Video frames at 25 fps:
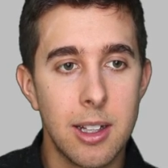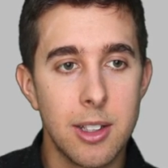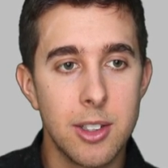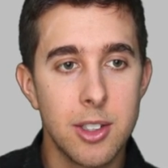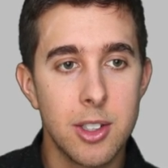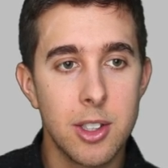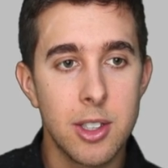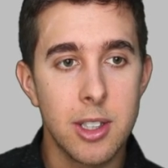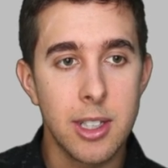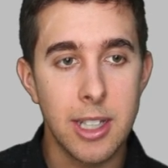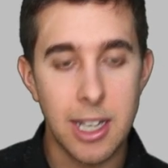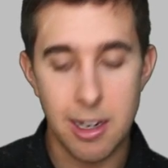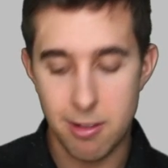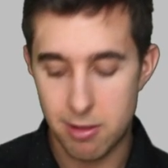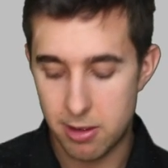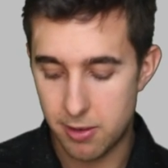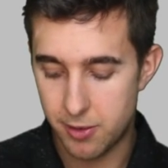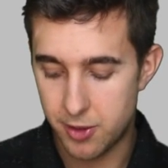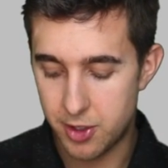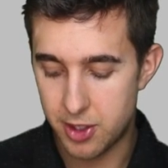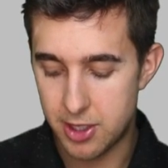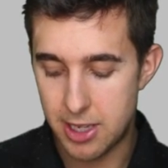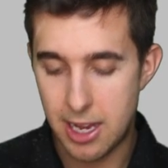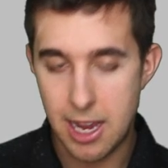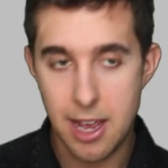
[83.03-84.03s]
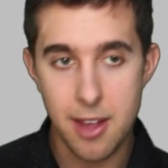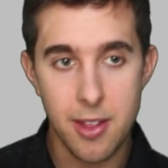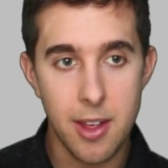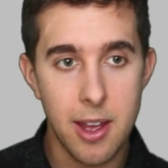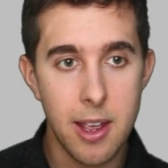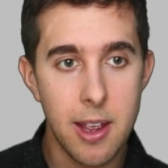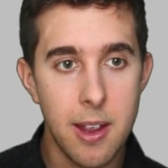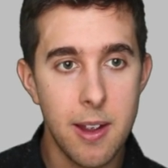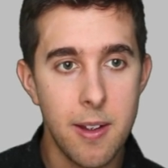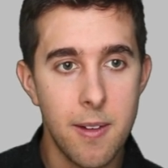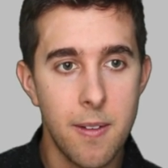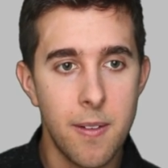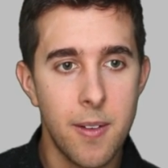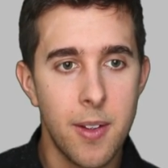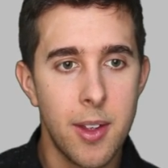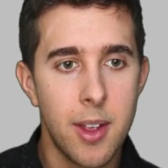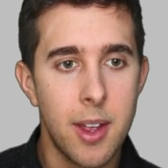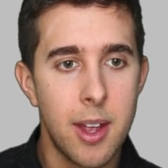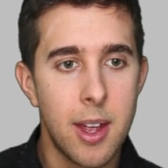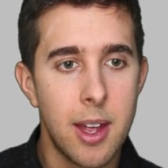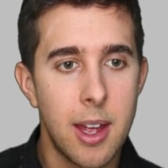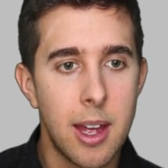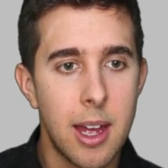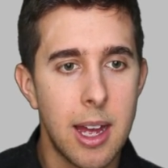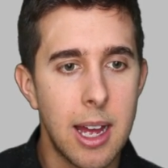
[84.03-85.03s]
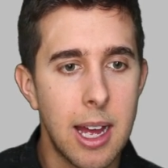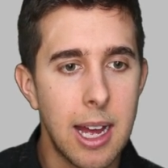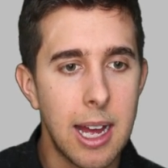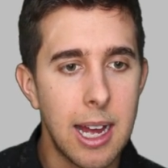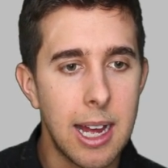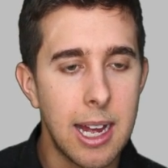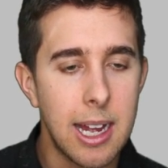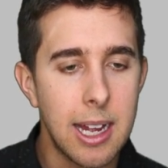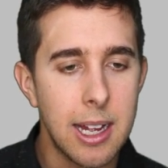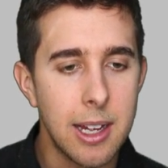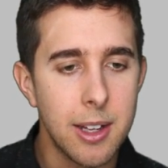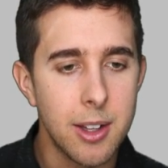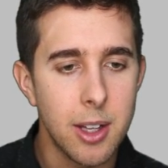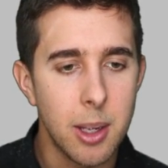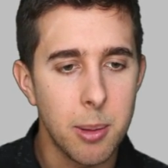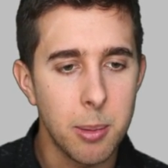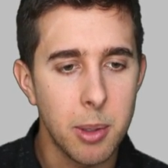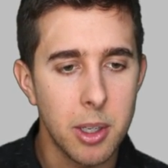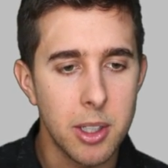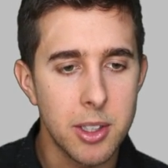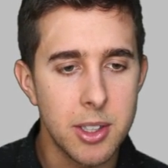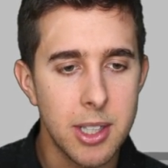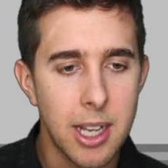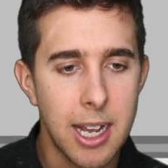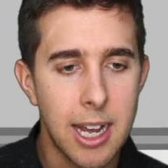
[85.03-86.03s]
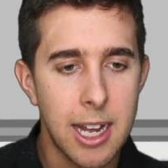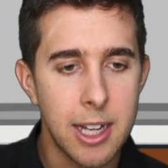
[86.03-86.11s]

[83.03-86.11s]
Let's get rid of snare there and I'm going to